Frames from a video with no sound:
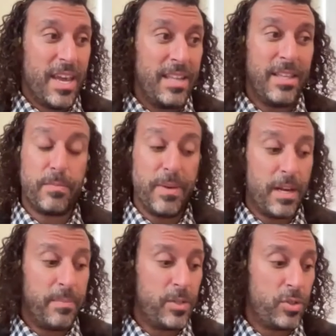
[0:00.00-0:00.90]
and this may
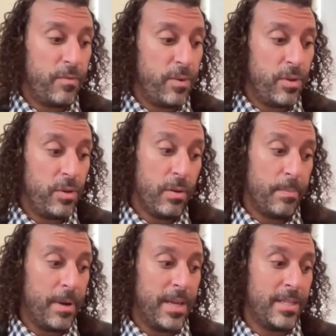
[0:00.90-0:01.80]
not be true for you,
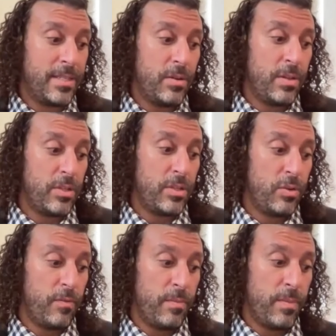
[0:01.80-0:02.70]
but it certainly is
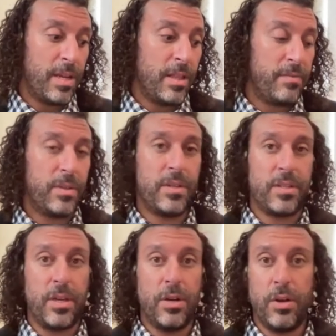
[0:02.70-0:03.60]
true for me, and I'd love to
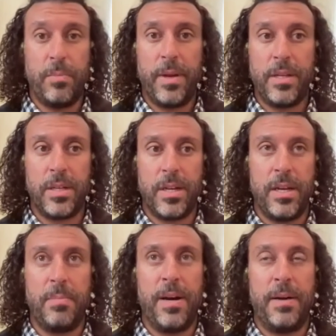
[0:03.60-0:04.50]
to hear your opinion on
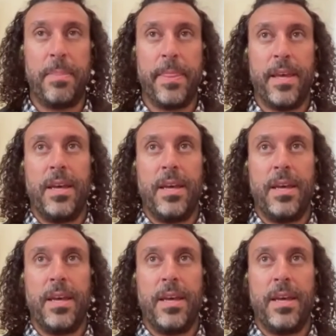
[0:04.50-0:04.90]
it. But